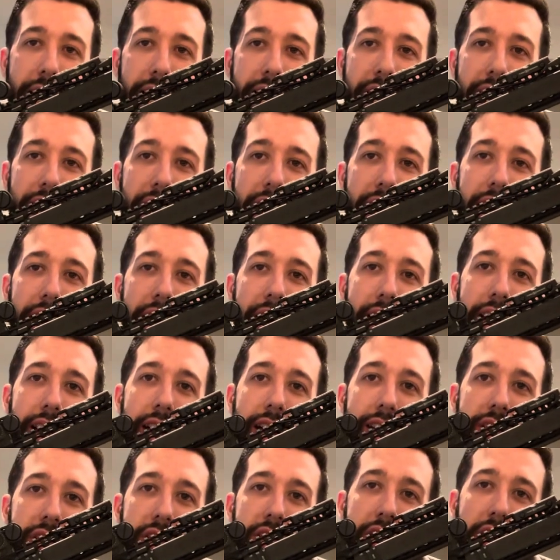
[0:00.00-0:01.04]
And
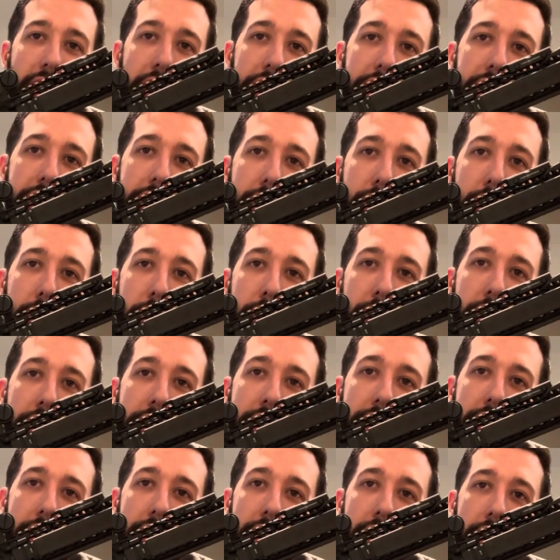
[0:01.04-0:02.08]
let's cut to
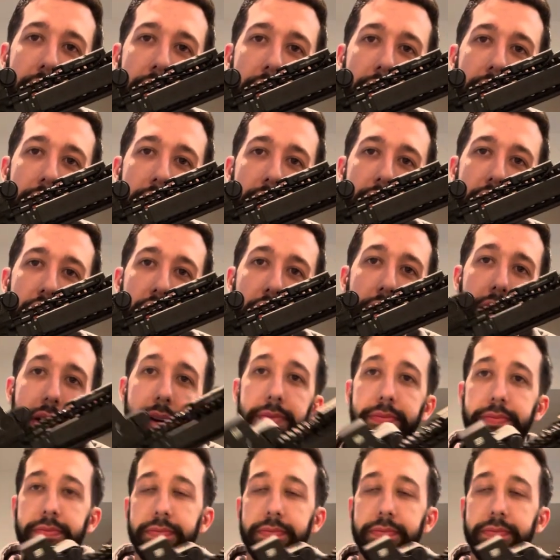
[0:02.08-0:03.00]
the shooting.